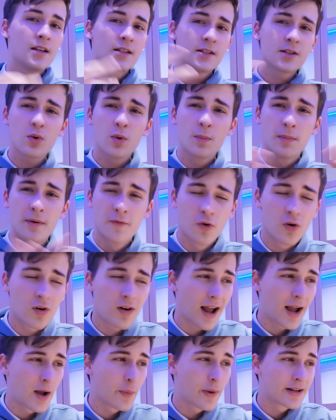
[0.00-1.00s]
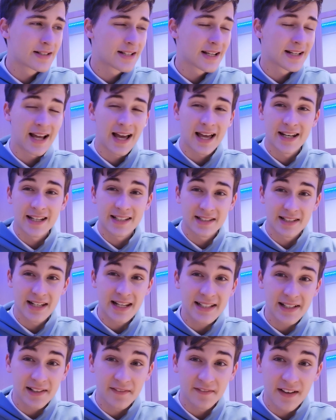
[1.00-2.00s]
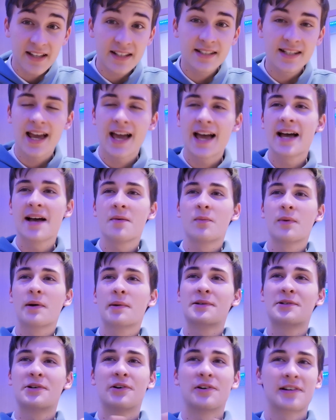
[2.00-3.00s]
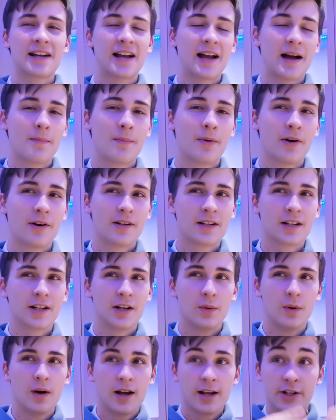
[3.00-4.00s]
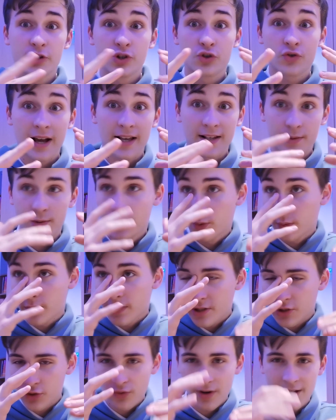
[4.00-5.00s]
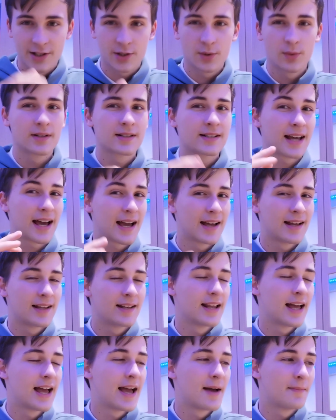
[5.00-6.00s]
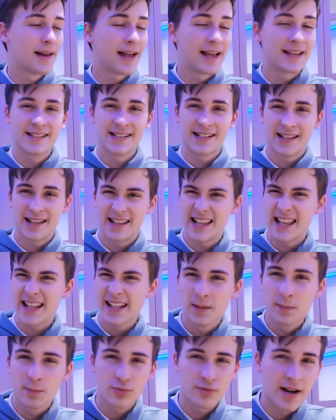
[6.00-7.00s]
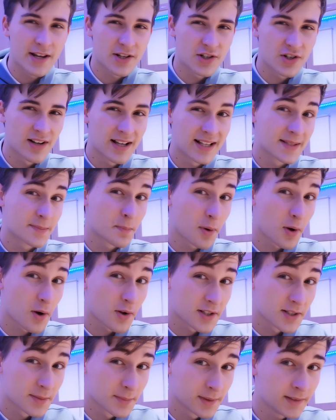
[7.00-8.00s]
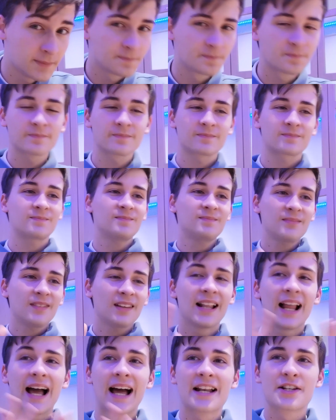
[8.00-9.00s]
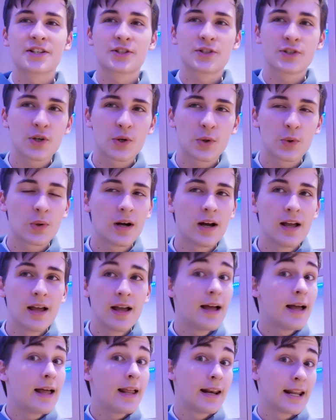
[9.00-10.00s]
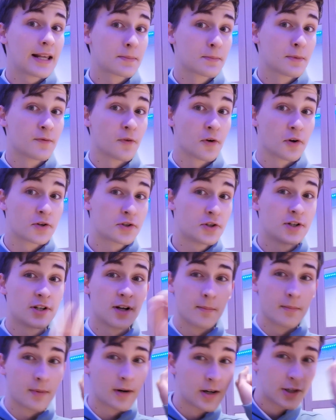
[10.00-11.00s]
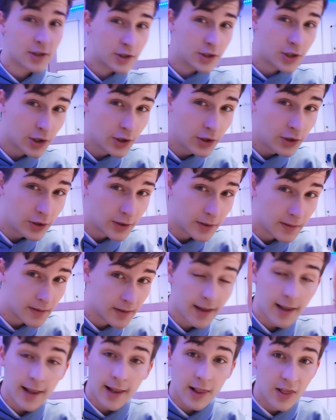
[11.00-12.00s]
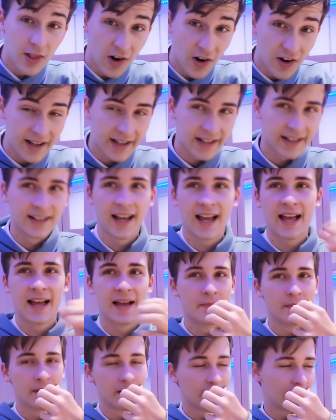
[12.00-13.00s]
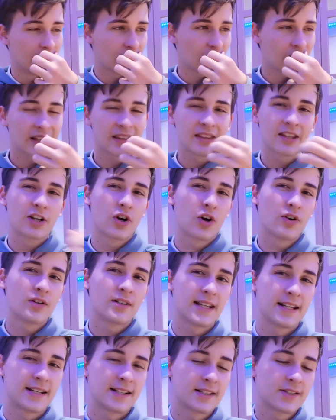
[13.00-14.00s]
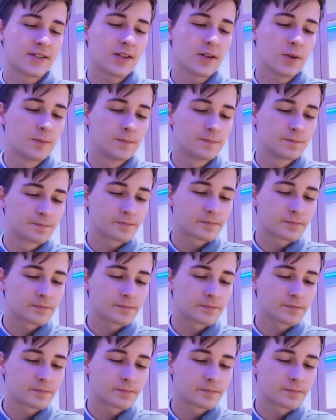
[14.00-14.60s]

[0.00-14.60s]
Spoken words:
So before I went and had a sneezing fit, we were talking about, stress. You don't want to stress, you want as little pressure as possible. And so let's move on to number 2, learning. Learning the content. So